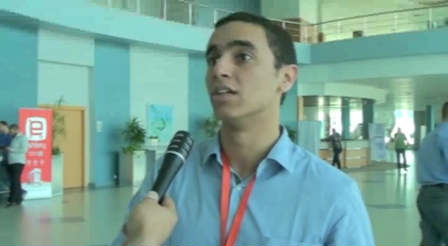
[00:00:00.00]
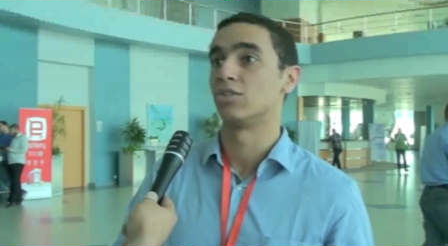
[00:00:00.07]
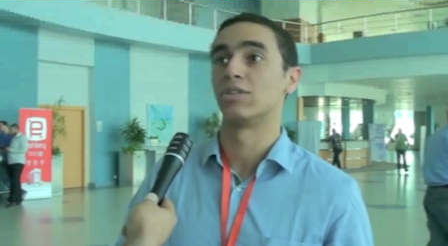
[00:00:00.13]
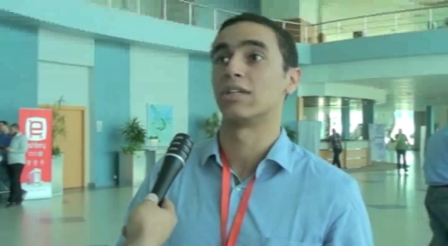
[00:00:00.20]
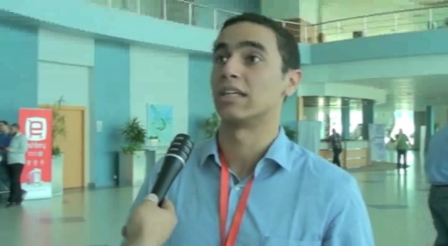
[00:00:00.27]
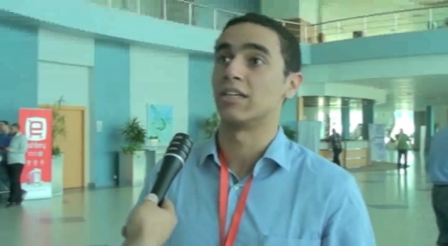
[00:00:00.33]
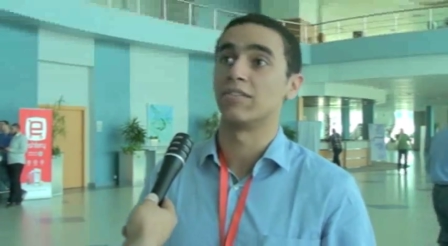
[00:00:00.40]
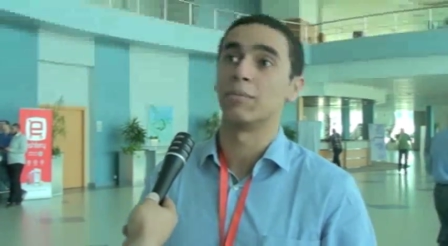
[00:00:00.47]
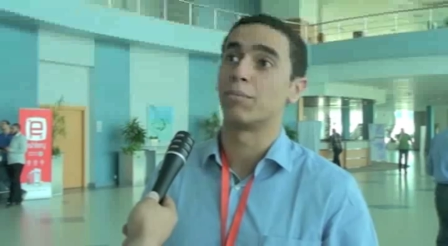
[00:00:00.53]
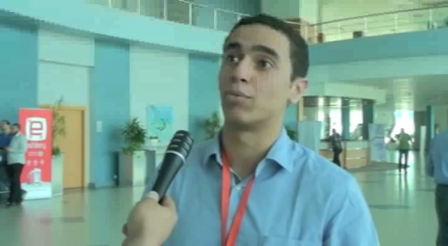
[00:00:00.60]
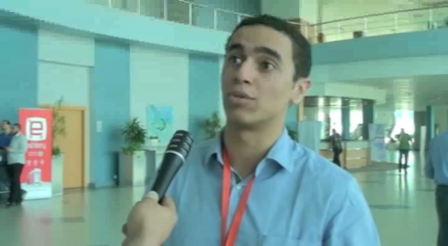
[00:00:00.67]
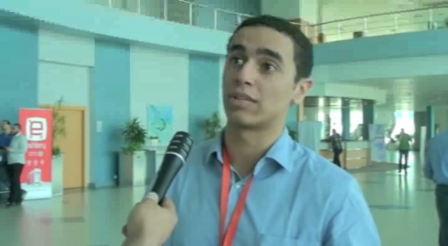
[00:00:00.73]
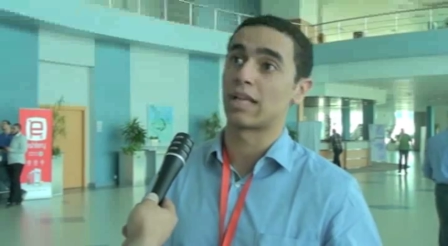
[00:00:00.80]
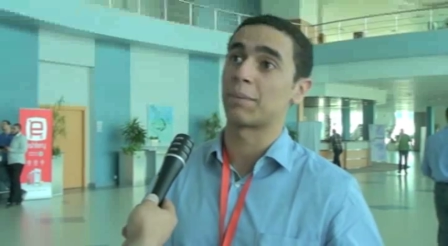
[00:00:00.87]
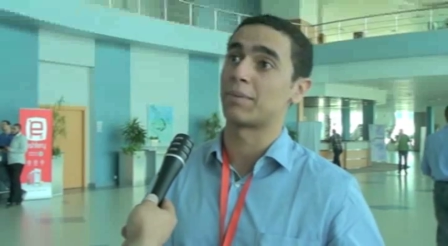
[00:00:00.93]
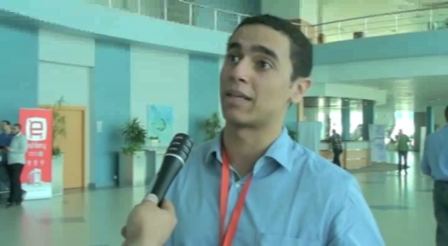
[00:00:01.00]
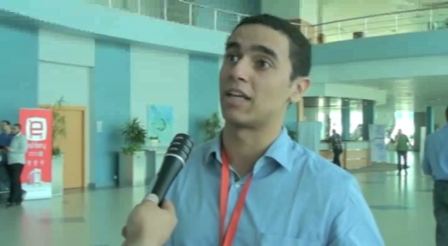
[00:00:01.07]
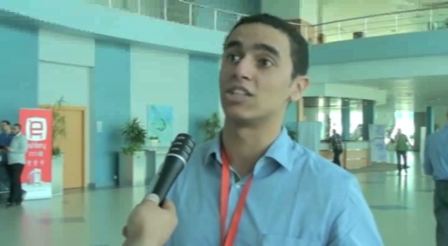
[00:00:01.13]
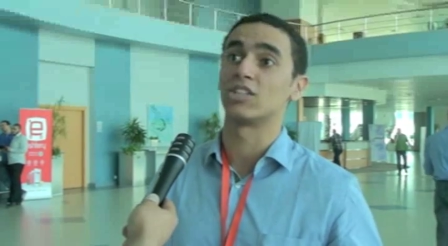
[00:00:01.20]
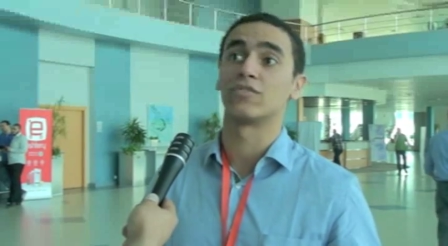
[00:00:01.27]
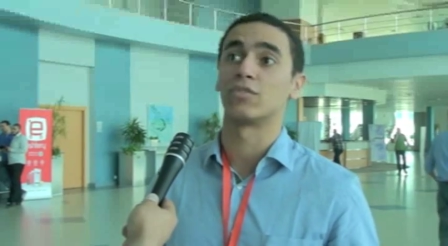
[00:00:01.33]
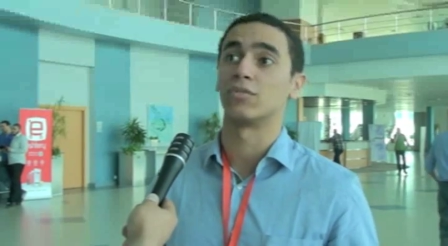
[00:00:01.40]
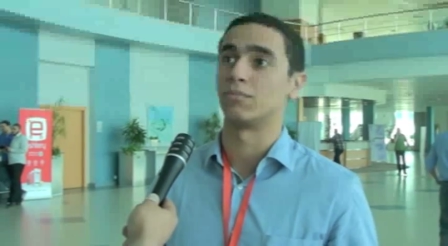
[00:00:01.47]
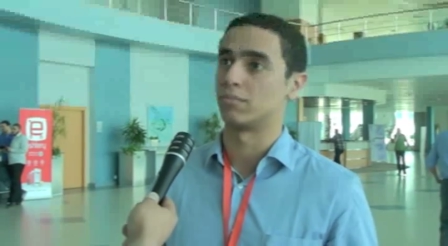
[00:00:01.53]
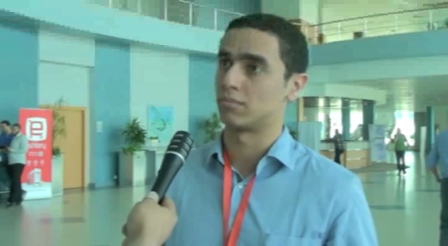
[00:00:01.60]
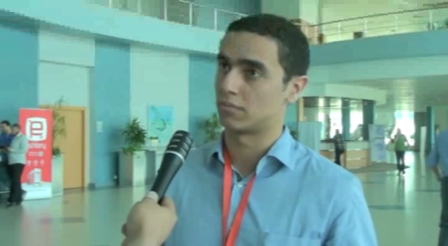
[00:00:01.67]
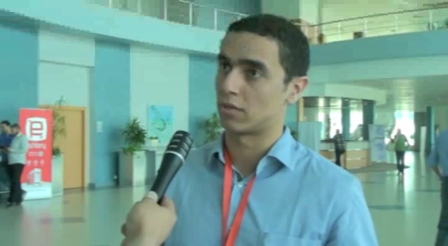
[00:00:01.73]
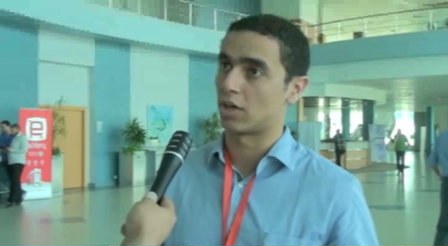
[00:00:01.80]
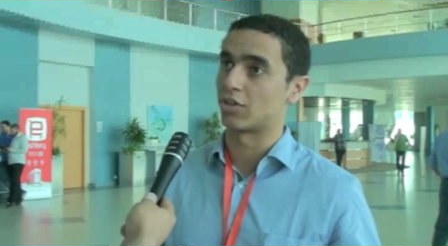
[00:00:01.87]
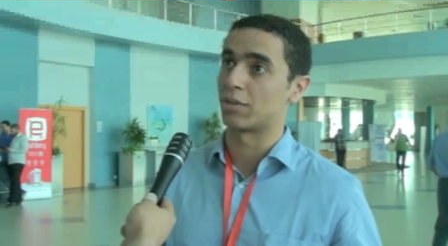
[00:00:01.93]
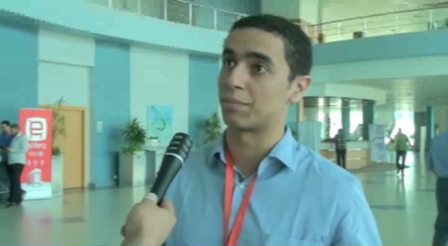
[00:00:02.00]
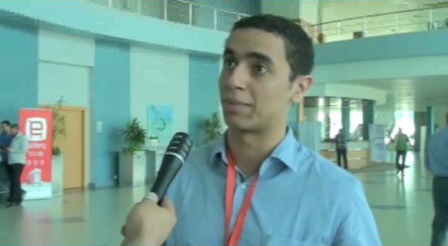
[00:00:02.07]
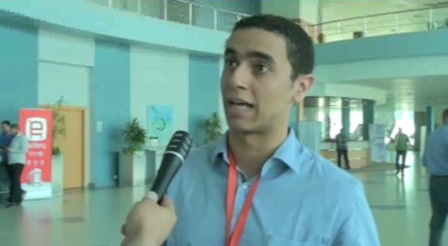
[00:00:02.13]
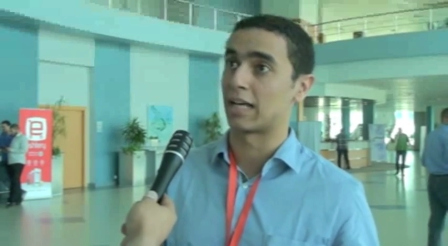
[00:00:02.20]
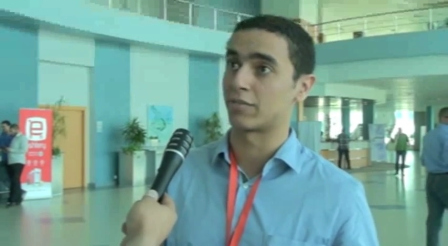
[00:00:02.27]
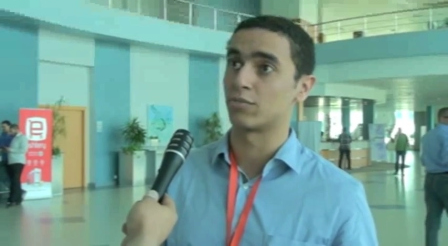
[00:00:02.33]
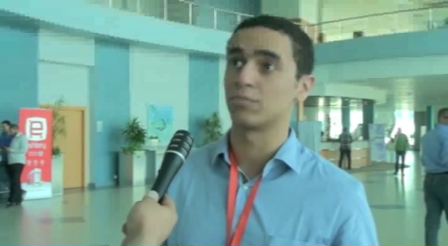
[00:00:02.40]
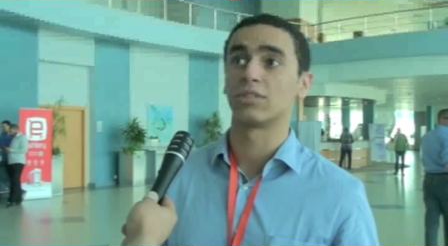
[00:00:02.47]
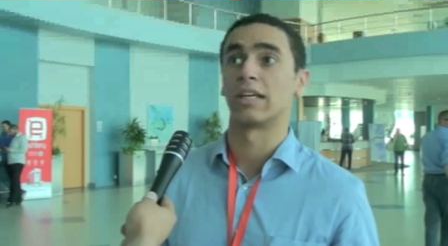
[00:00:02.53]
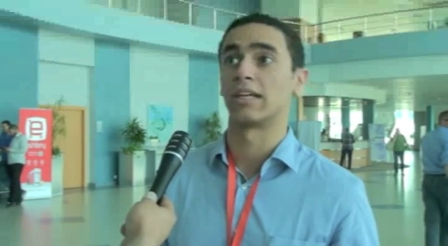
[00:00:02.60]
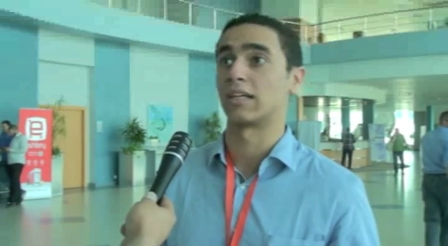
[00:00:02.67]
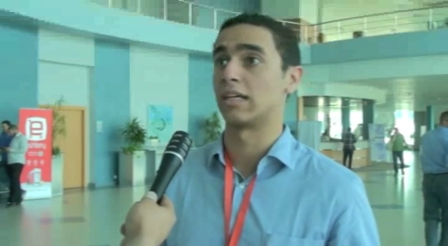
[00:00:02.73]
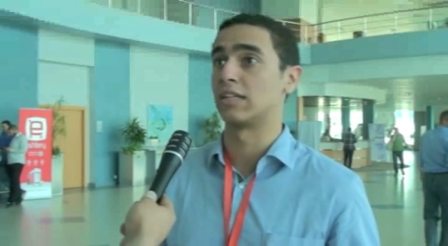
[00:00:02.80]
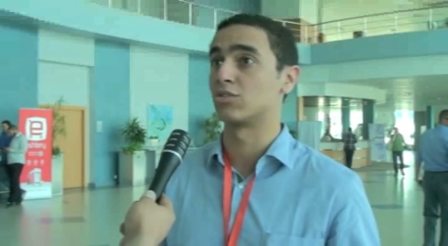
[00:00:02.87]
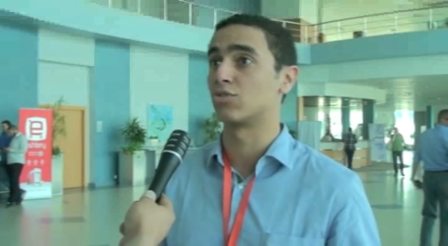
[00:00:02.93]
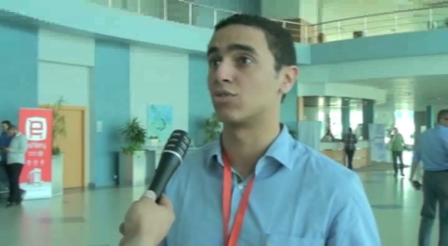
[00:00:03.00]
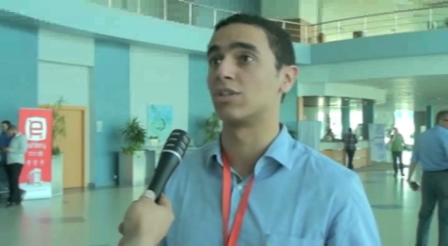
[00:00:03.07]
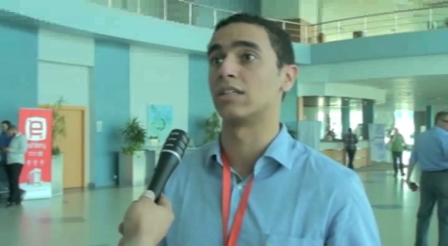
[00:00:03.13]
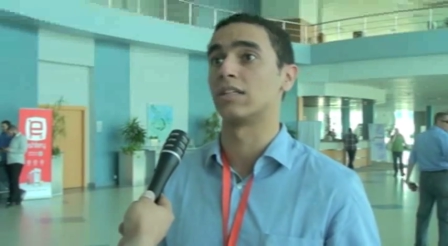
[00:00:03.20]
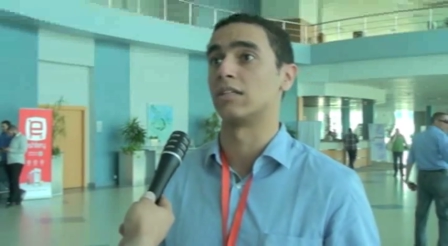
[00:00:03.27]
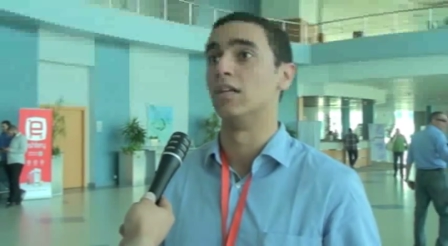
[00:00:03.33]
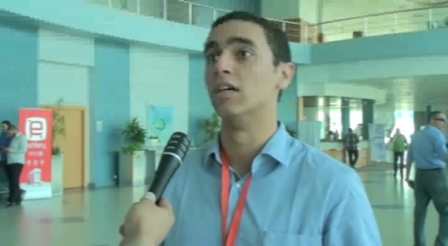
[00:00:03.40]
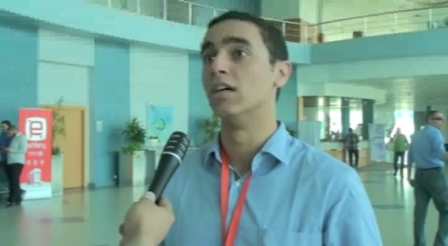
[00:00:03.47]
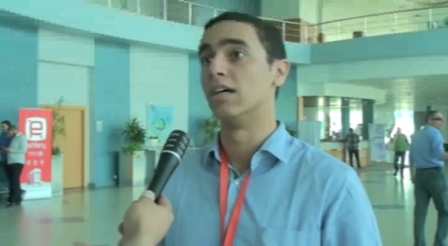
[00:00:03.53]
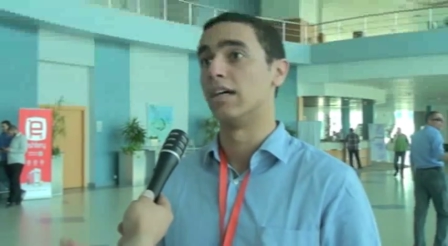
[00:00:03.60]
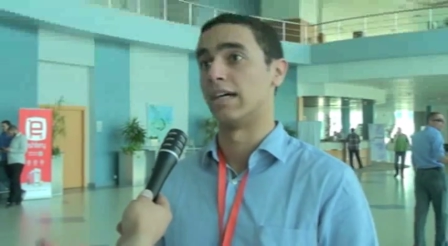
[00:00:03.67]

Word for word: So you can even port application from other platforms like Android and